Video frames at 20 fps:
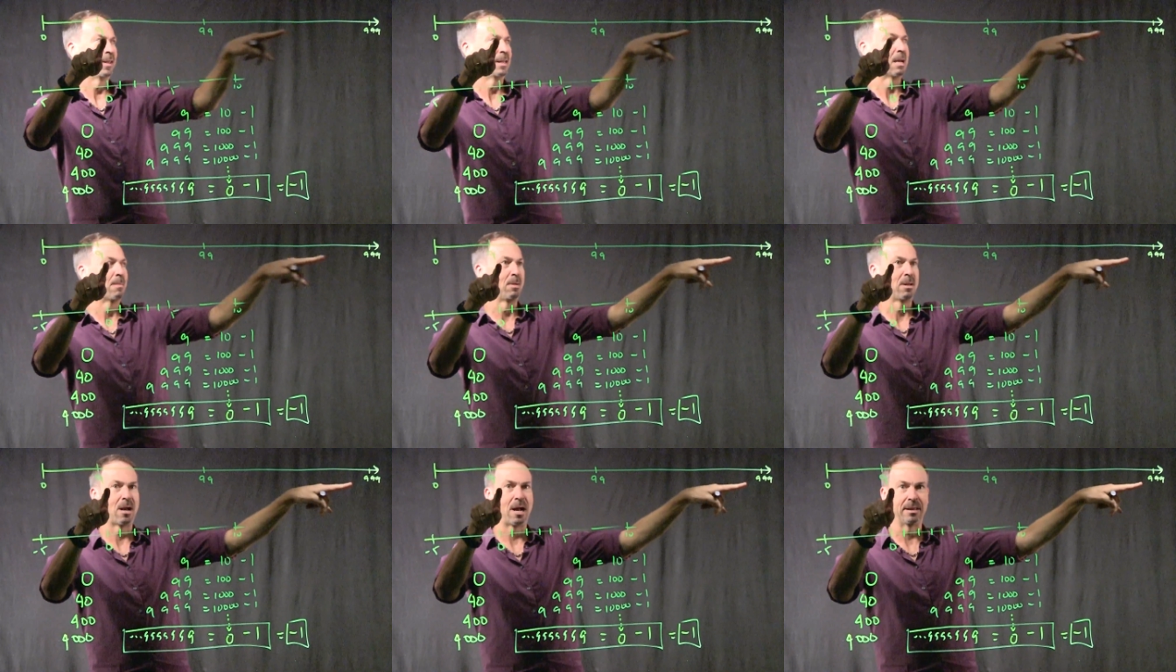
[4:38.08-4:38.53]
of the
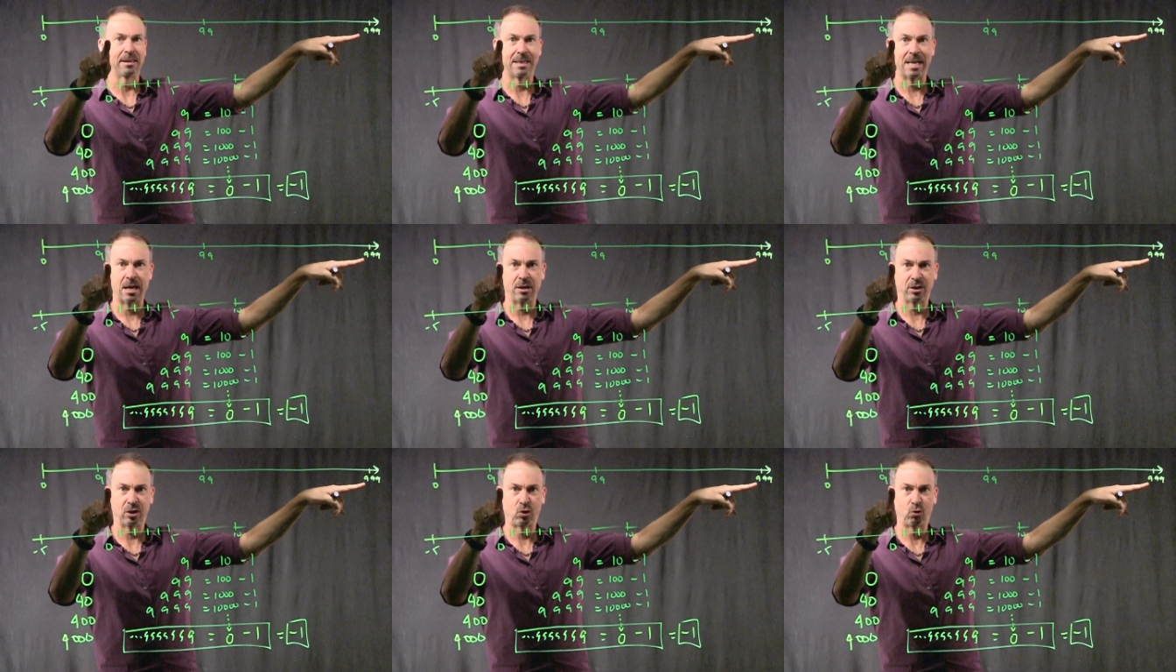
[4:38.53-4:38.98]
number line is
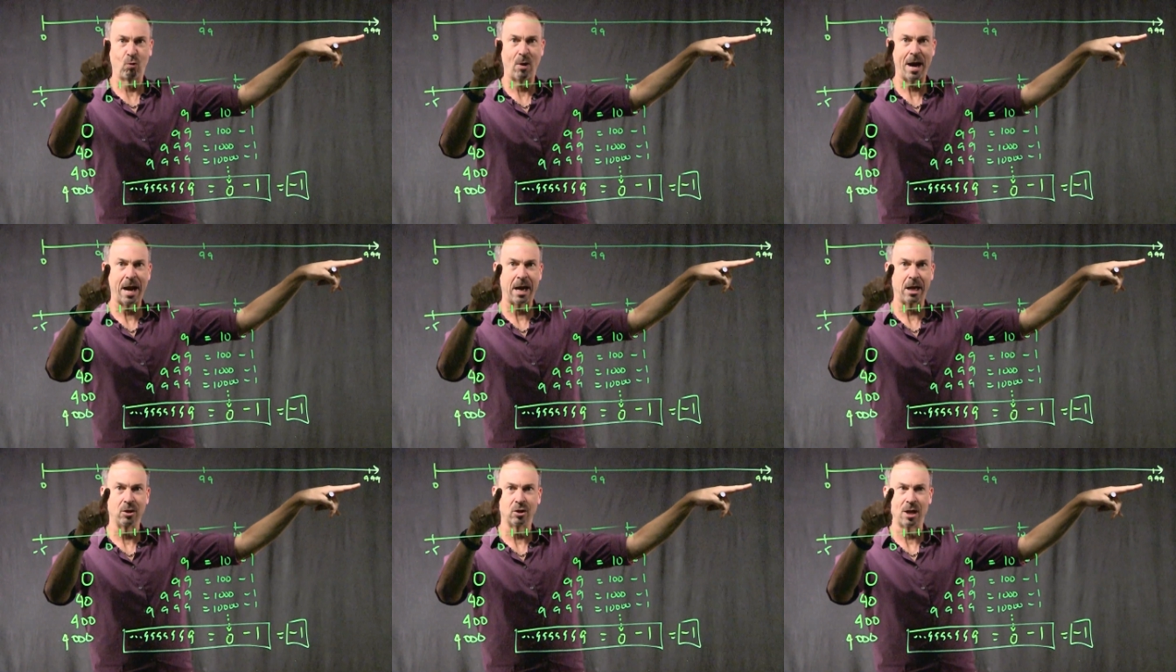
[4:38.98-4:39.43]
now
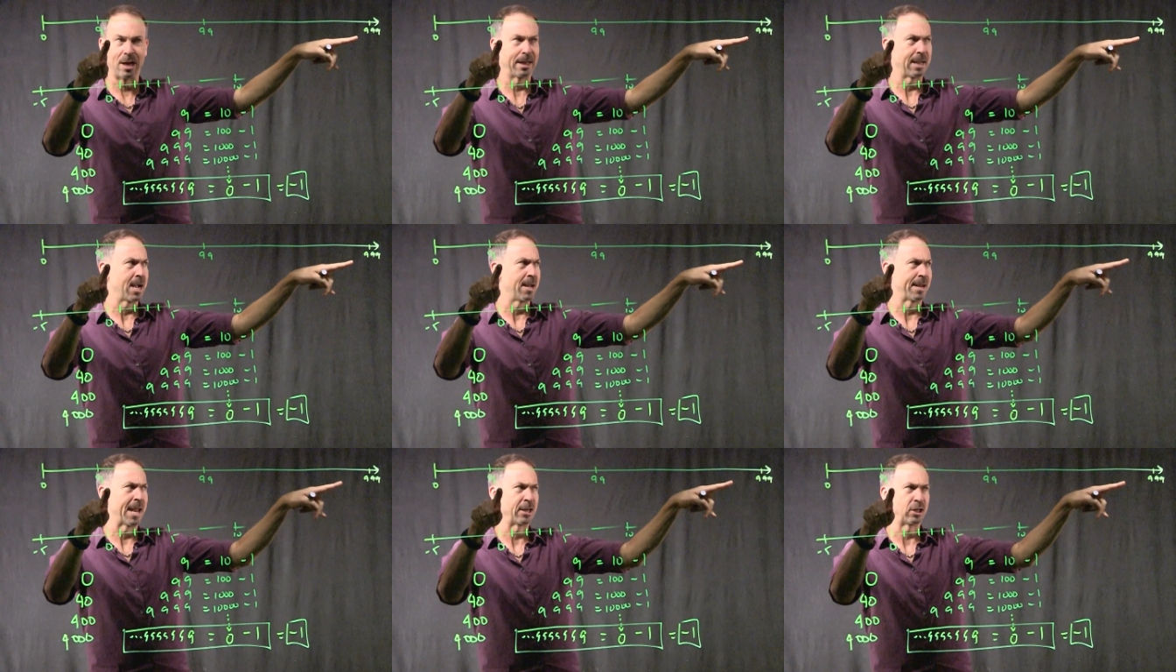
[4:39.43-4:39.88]
strange. I
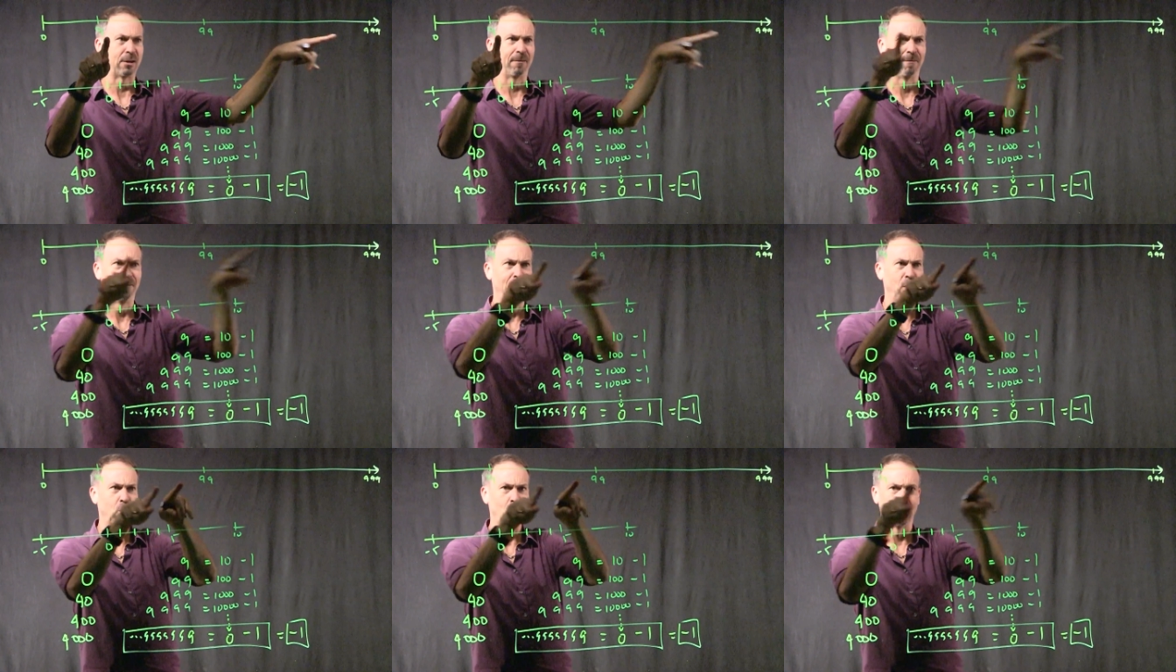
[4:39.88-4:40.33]
can't actually
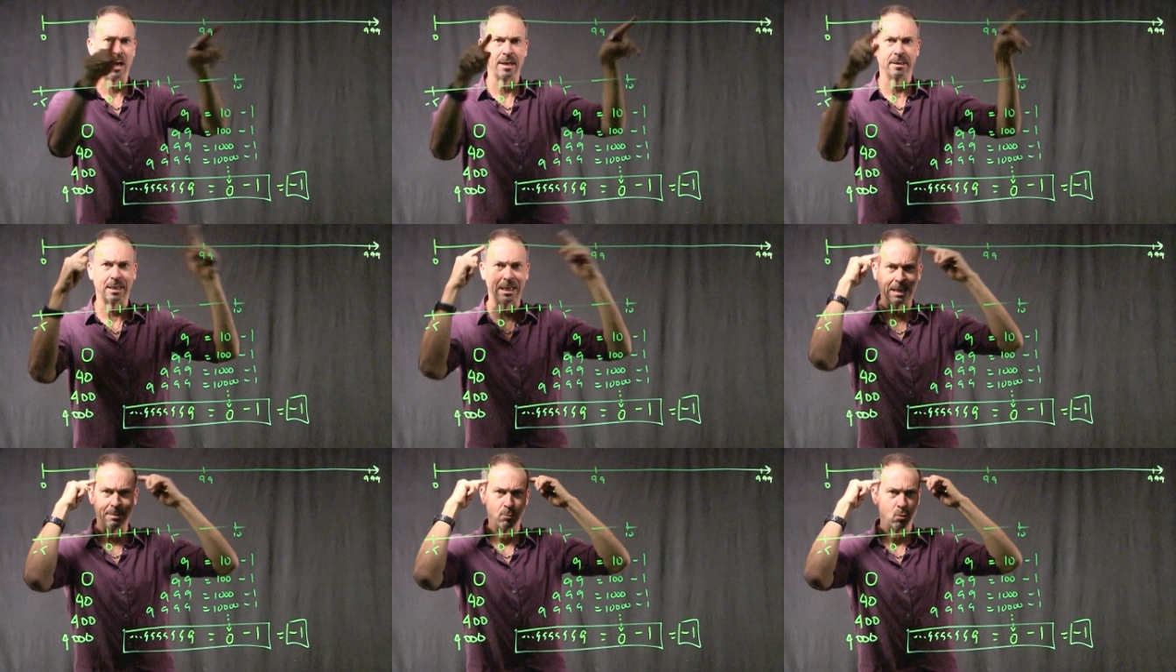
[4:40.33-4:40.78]

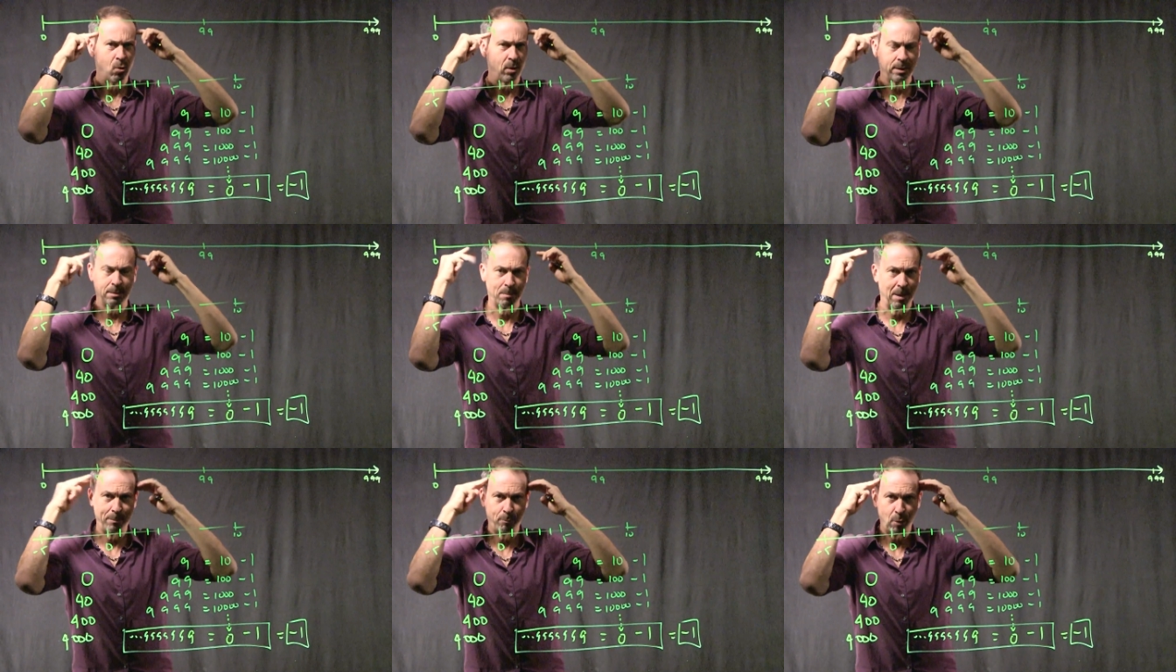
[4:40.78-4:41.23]
visualize anymore
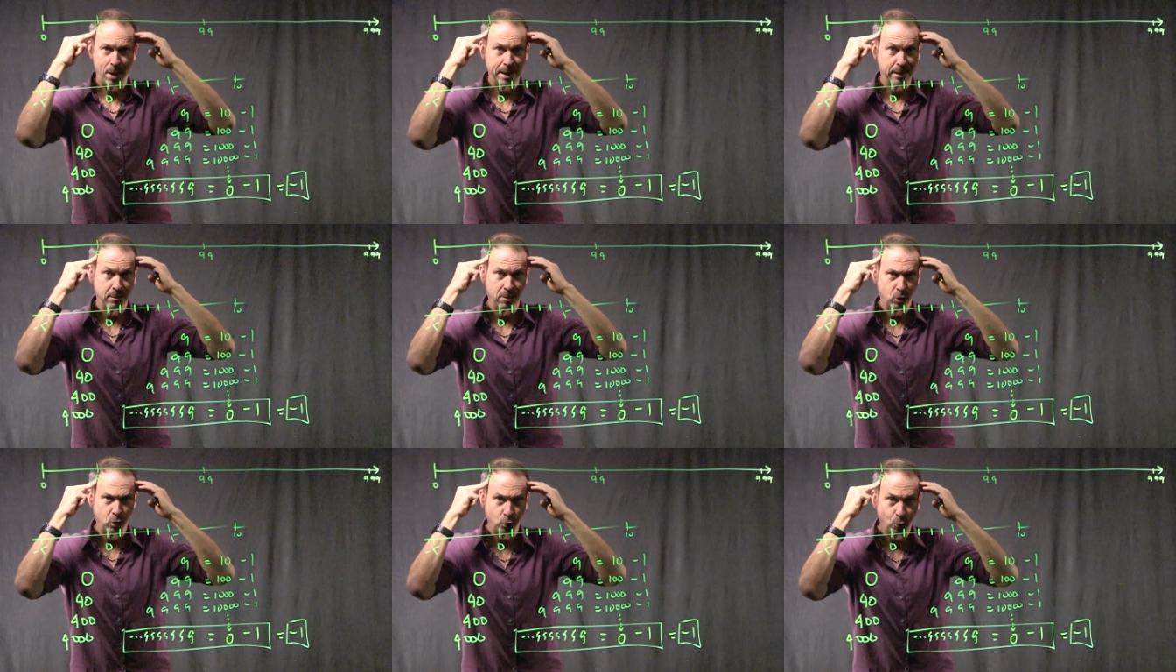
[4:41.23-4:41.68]
because my
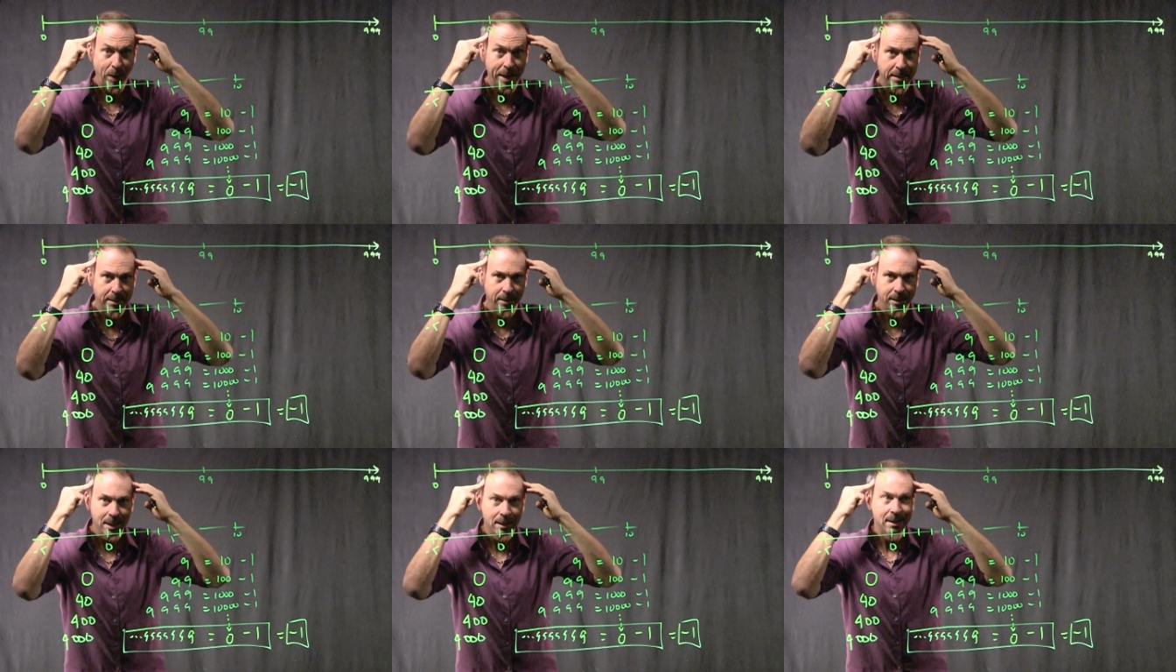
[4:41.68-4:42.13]
brain's not
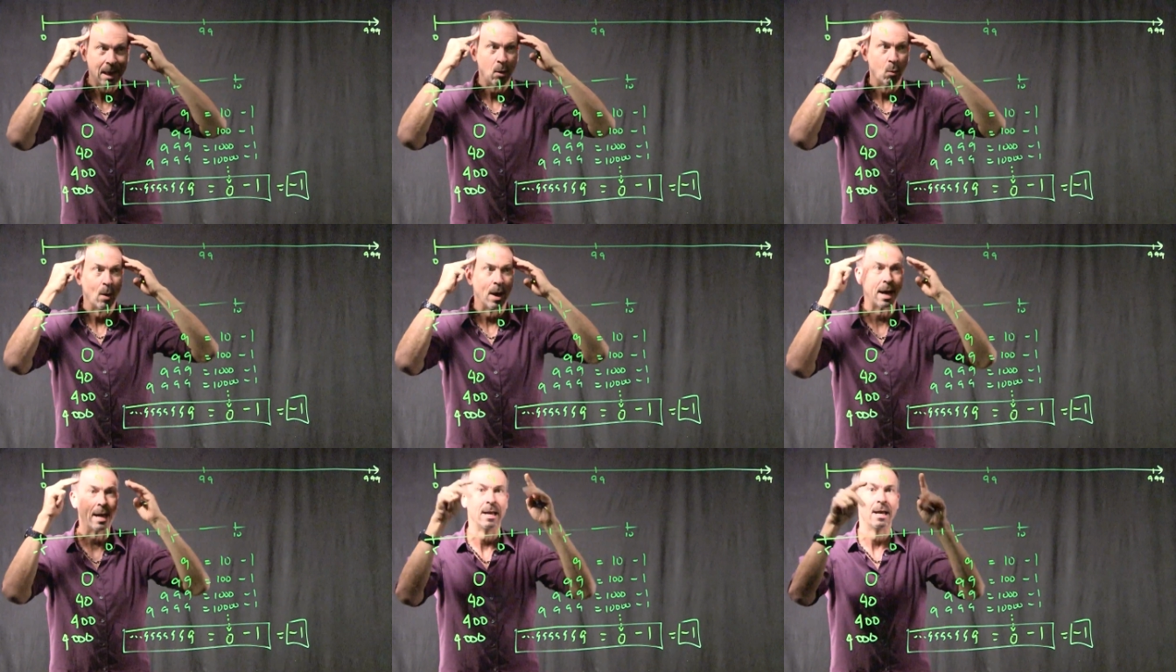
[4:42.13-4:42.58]
trained to think that
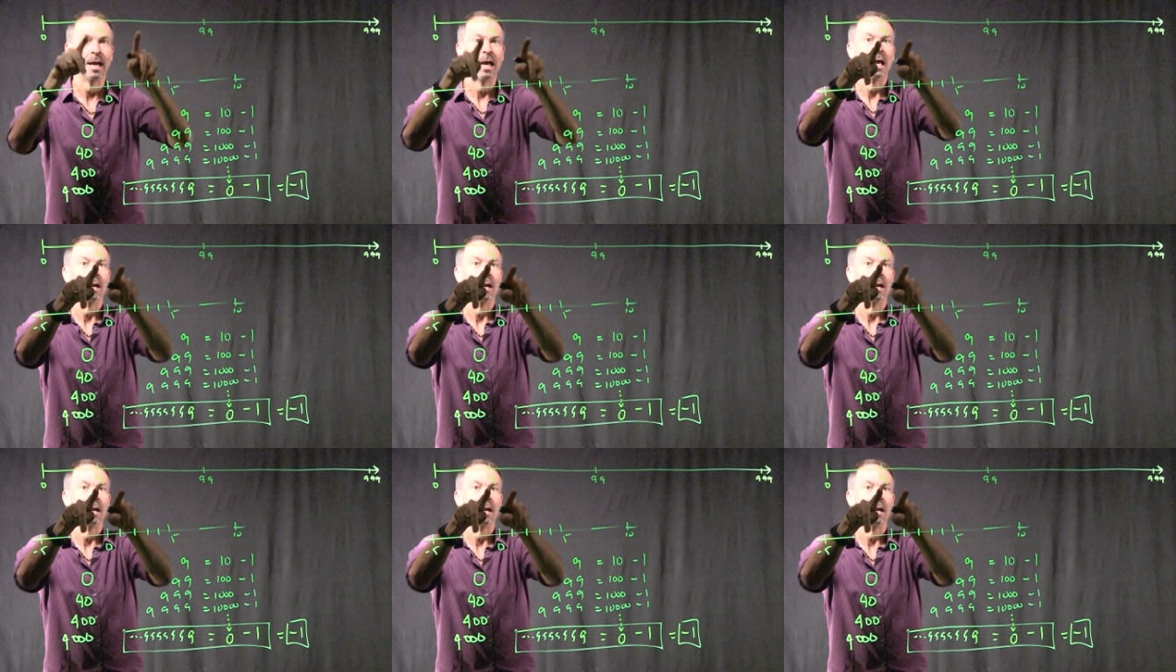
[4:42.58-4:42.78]
way.